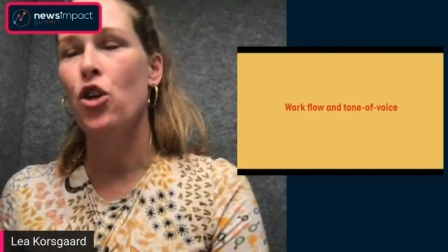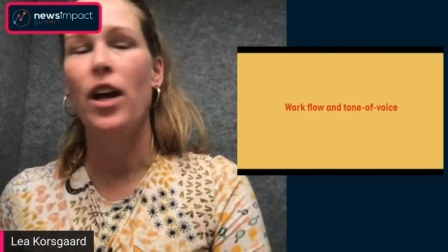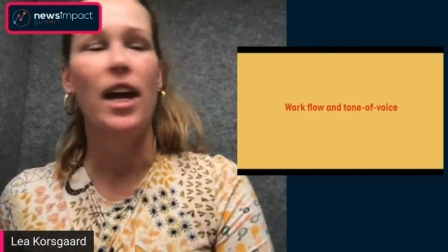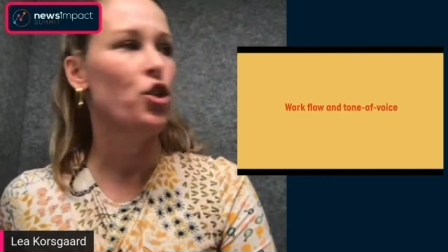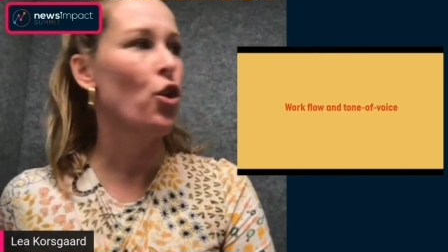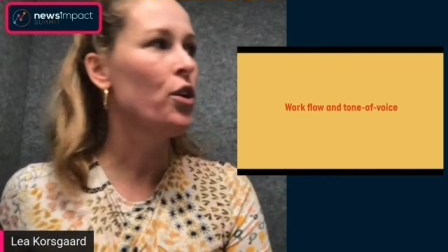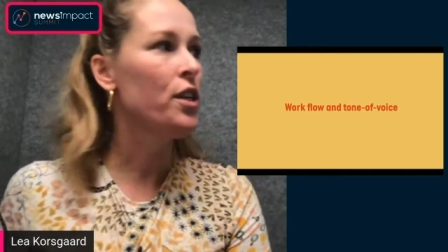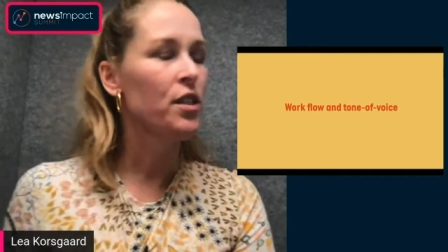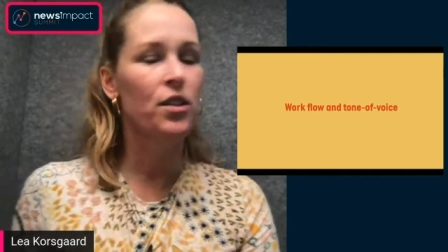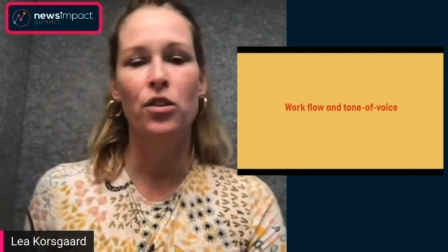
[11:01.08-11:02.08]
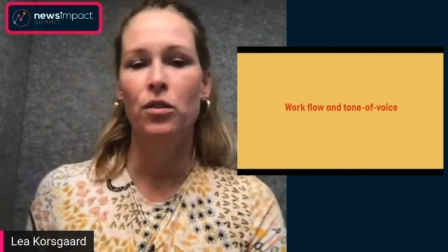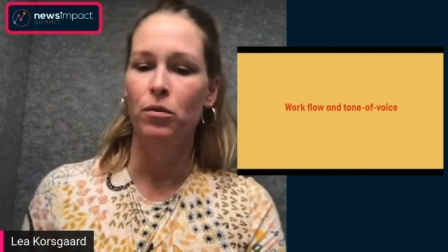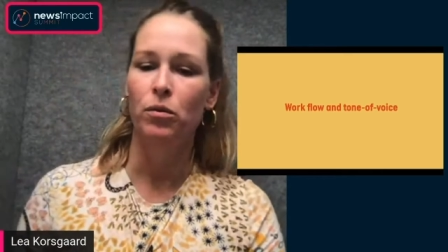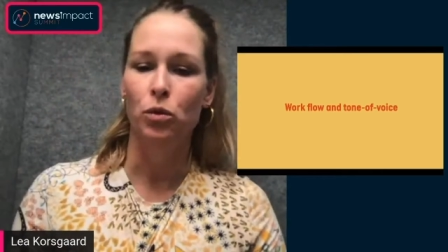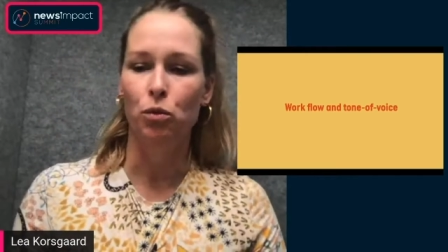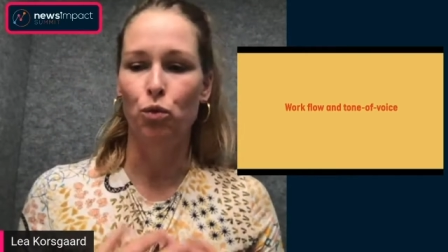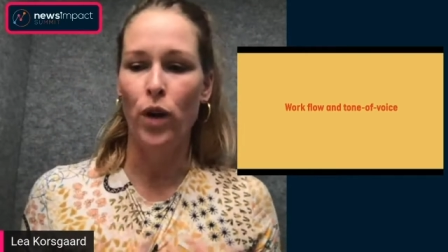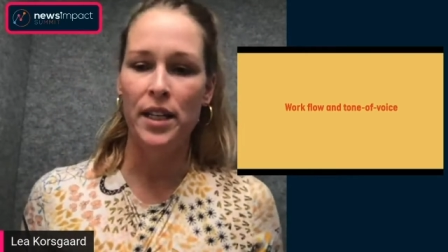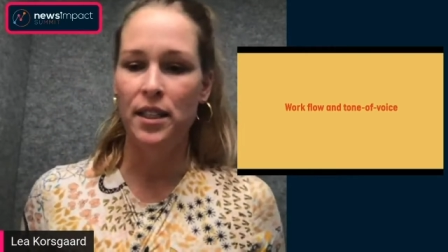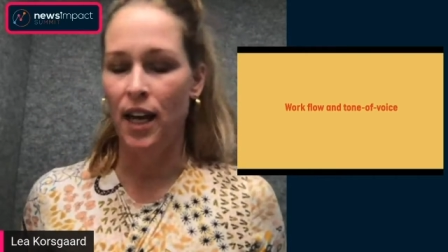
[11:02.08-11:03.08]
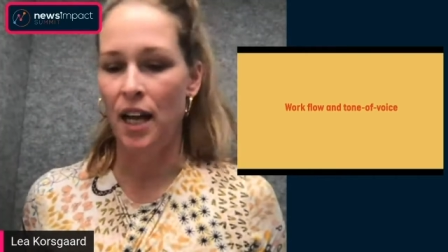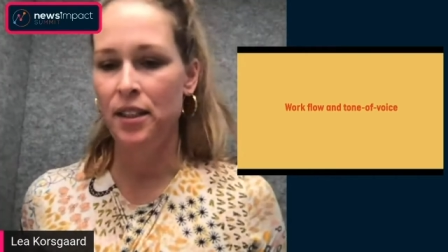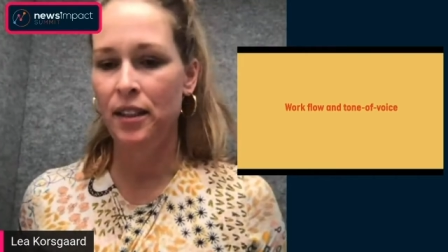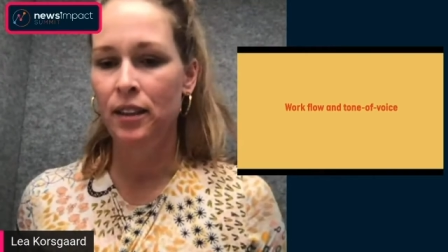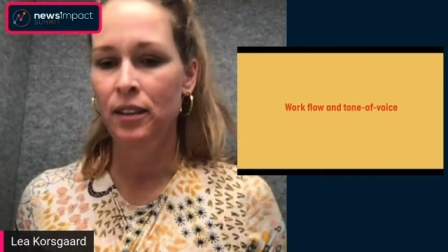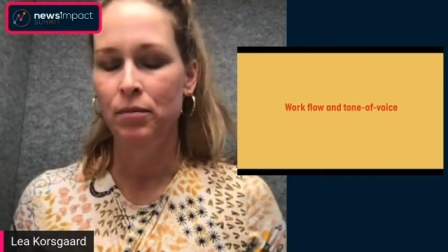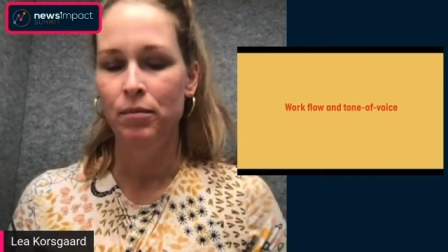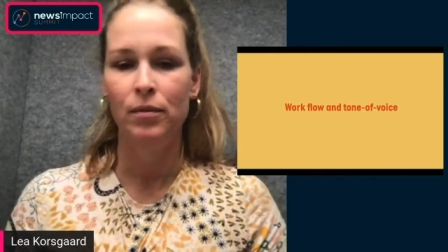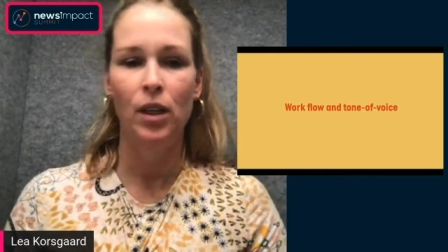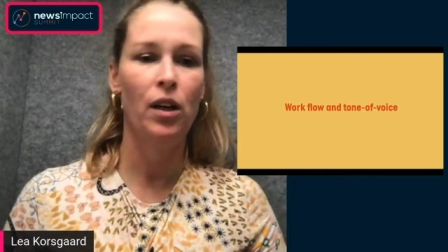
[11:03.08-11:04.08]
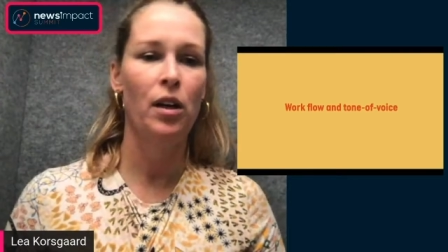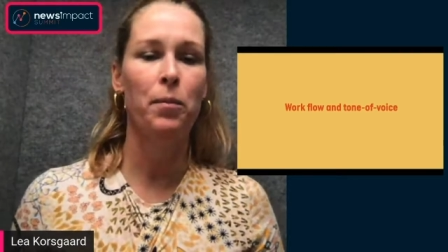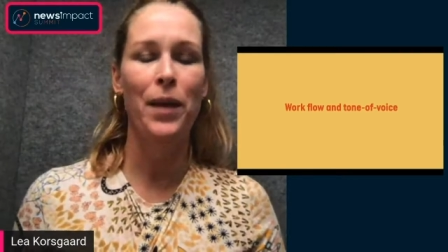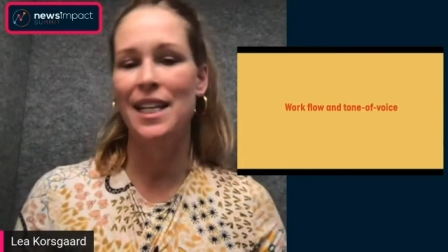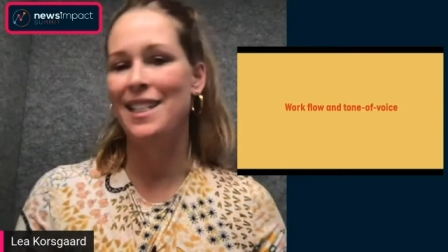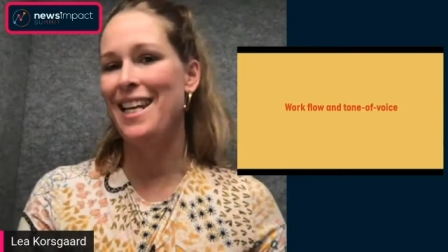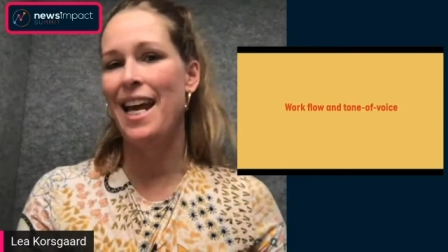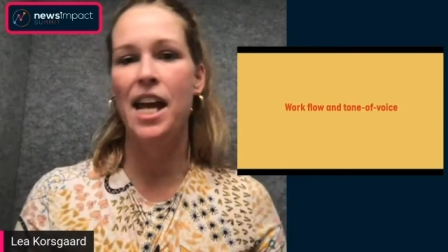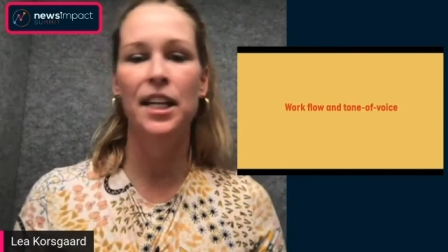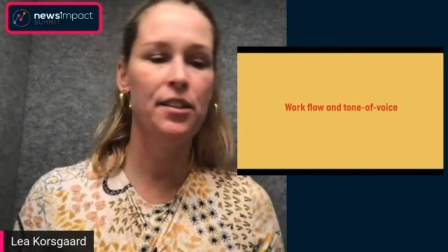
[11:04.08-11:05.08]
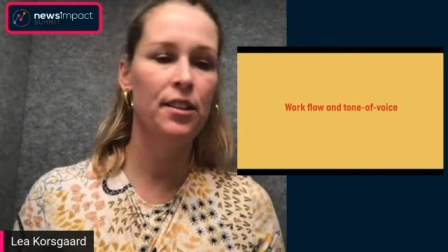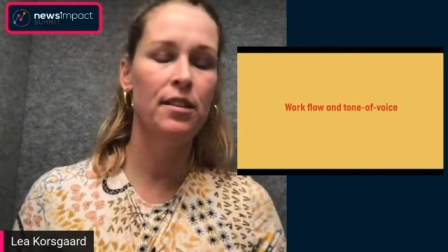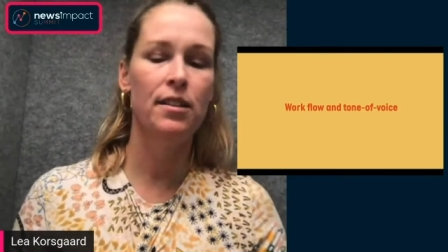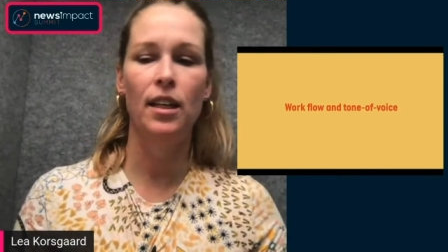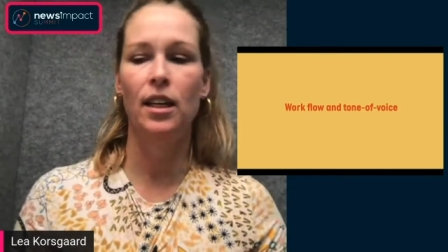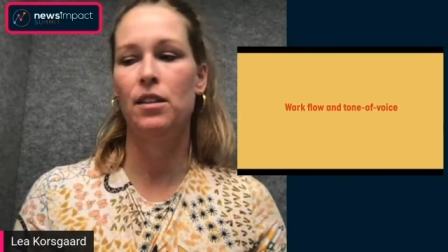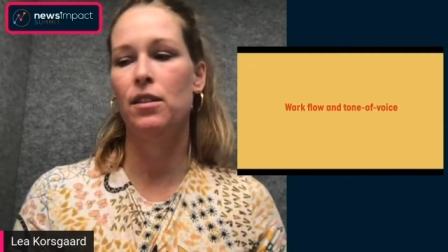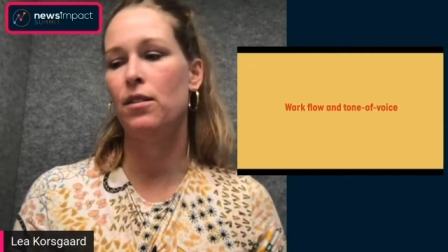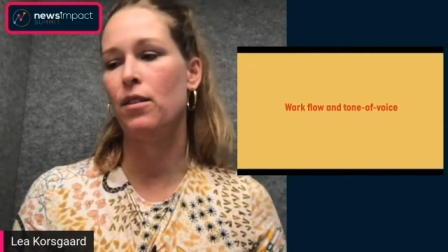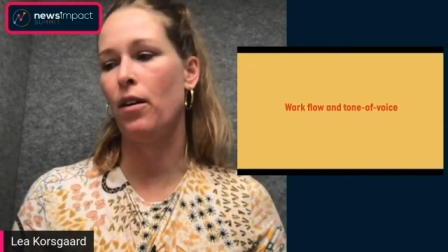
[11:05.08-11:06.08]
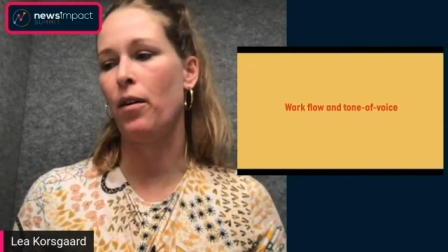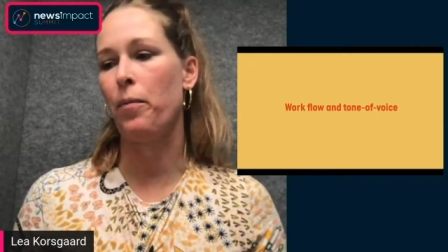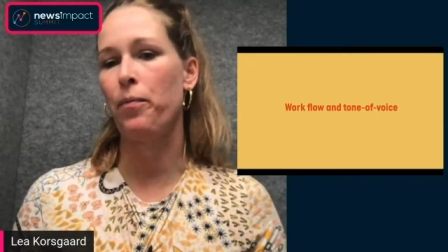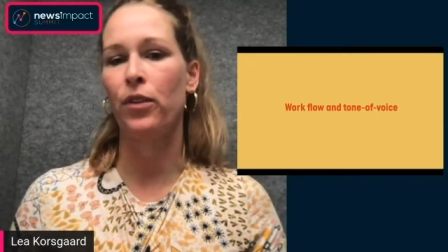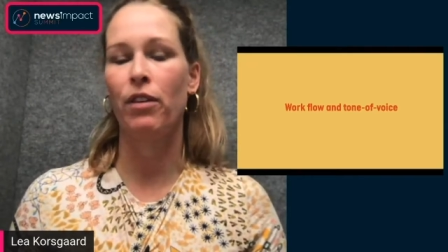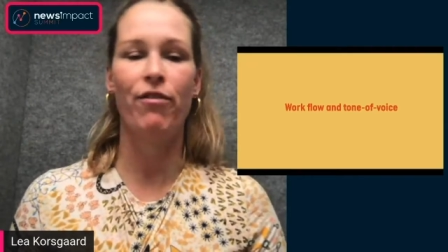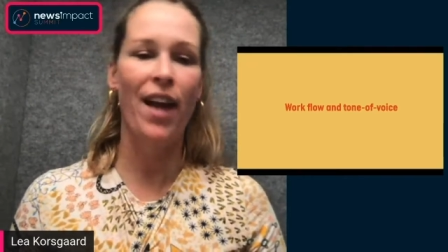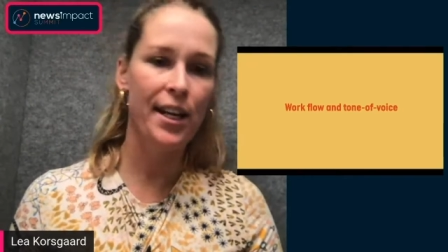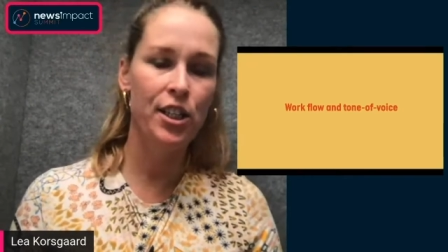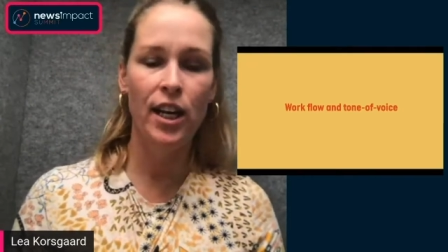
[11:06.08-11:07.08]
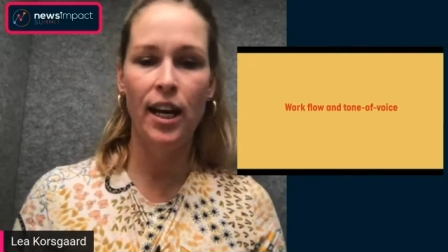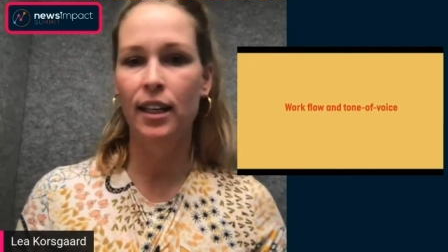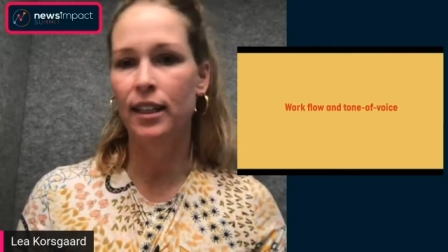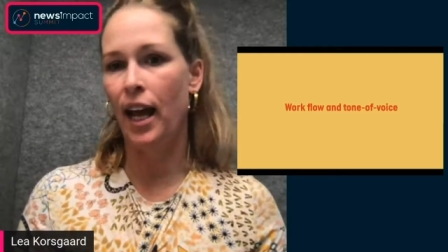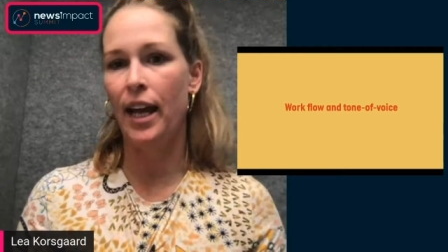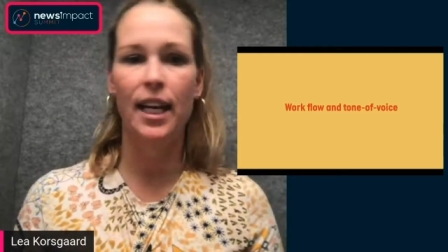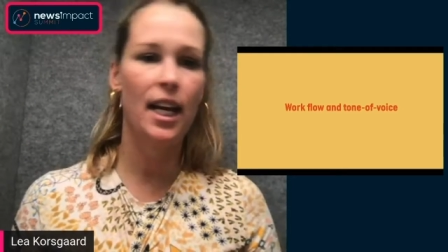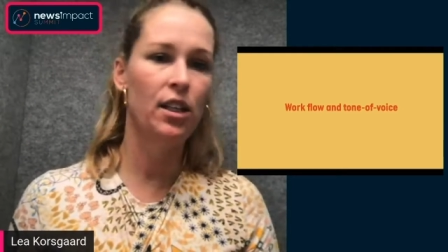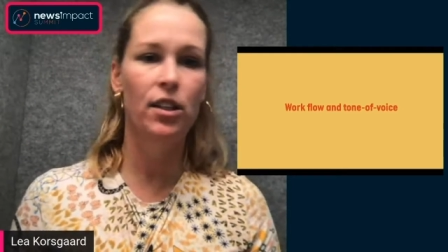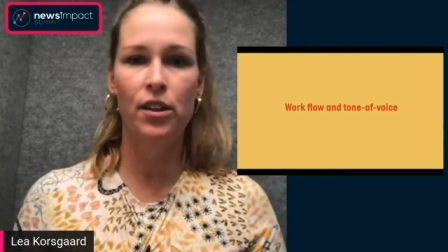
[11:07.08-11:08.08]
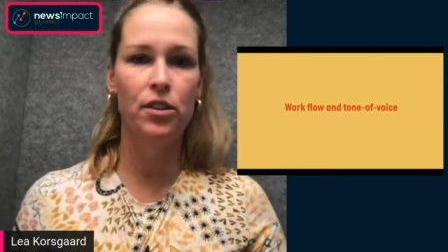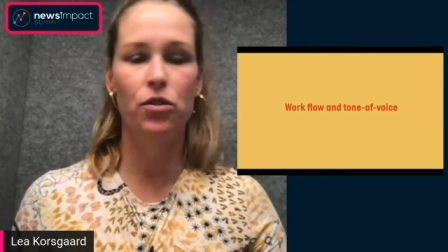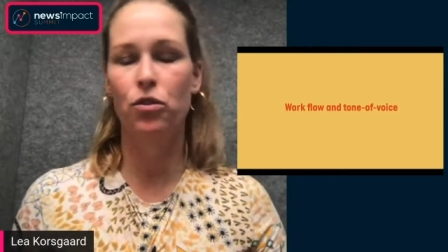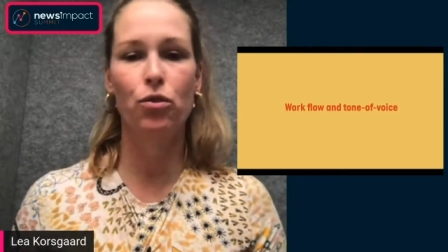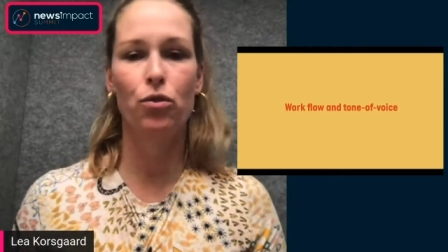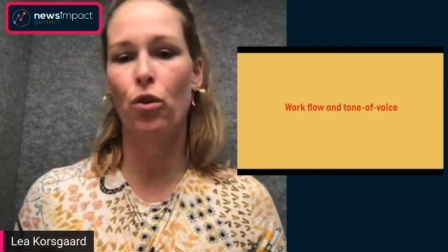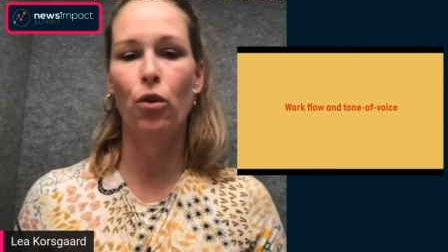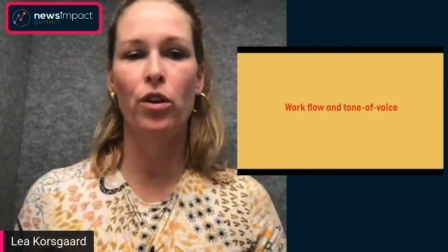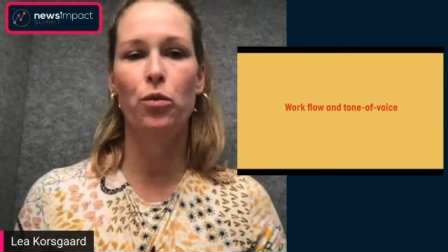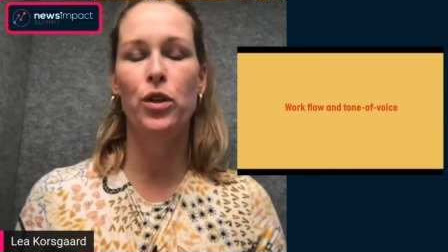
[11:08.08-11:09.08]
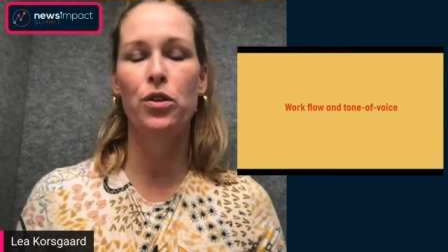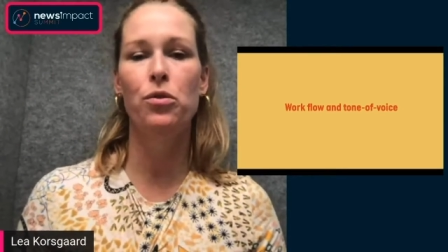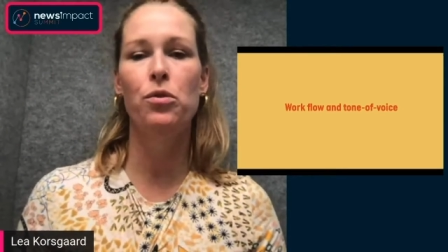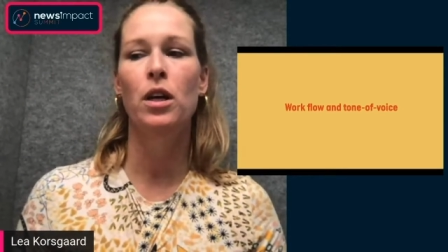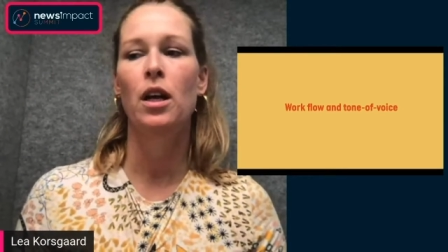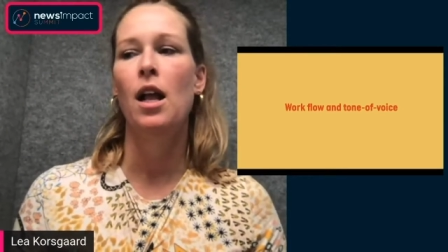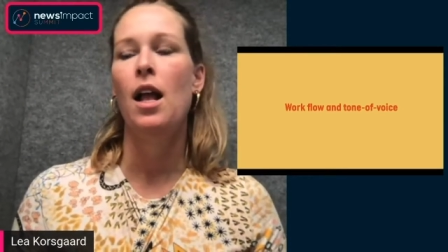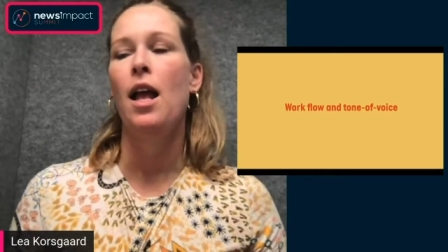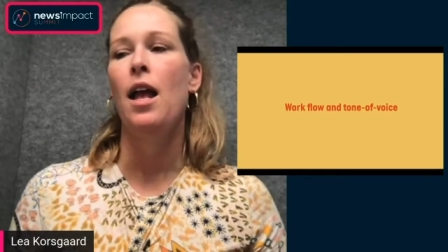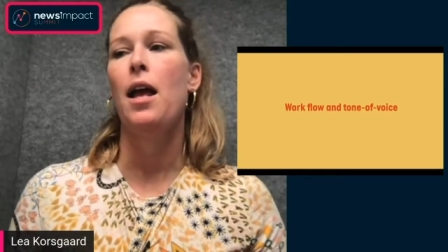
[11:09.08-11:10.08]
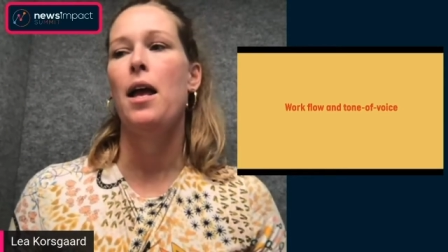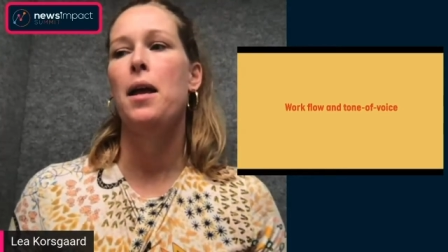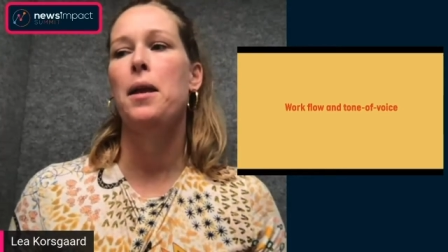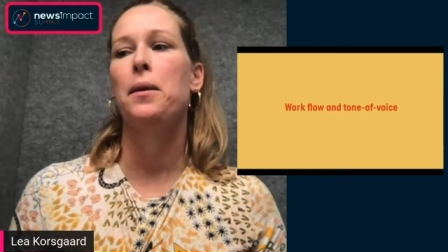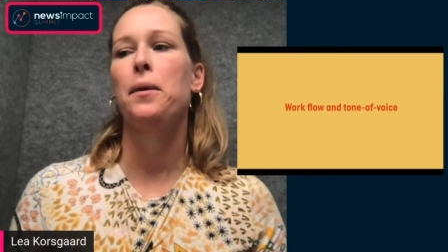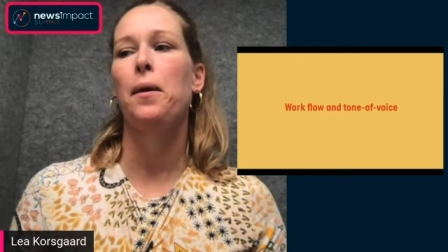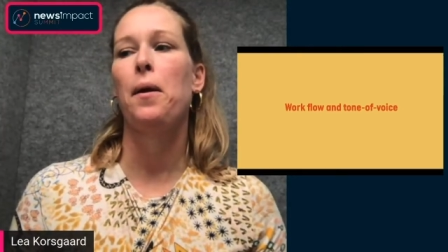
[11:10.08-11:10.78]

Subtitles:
a journalist writes an article. It's edited. It's fact-checked like any other story we do. And